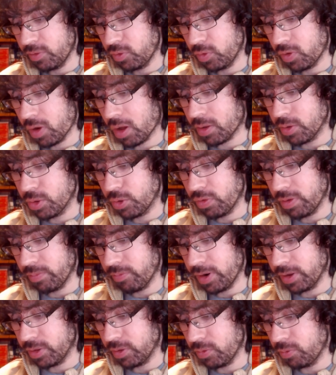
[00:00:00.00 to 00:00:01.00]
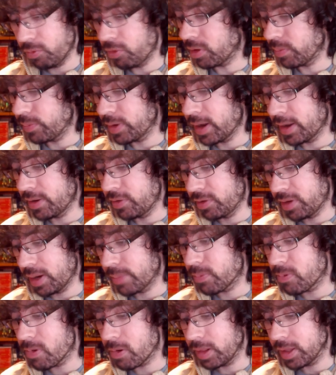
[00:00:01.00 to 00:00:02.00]
into college during breaks in her work, but had to
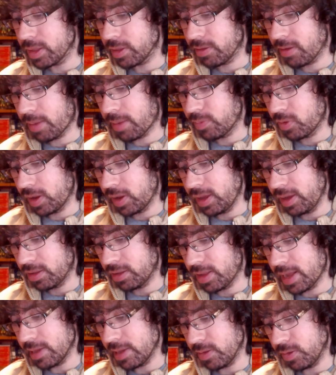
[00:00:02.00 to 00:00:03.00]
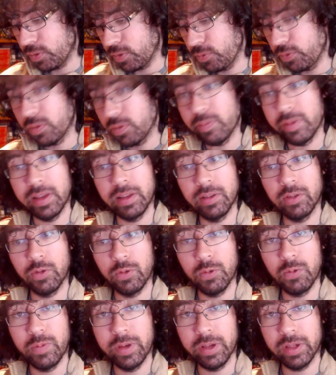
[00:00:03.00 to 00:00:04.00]
temporarily stop taking classes due to being
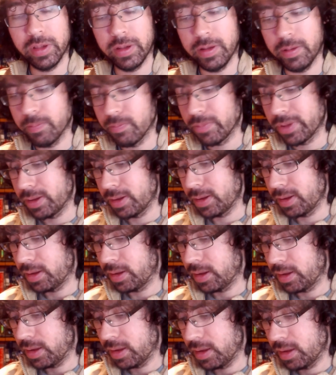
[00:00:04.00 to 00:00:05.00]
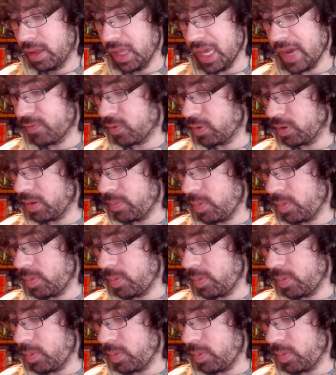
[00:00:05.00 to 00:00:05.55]
too busy. After the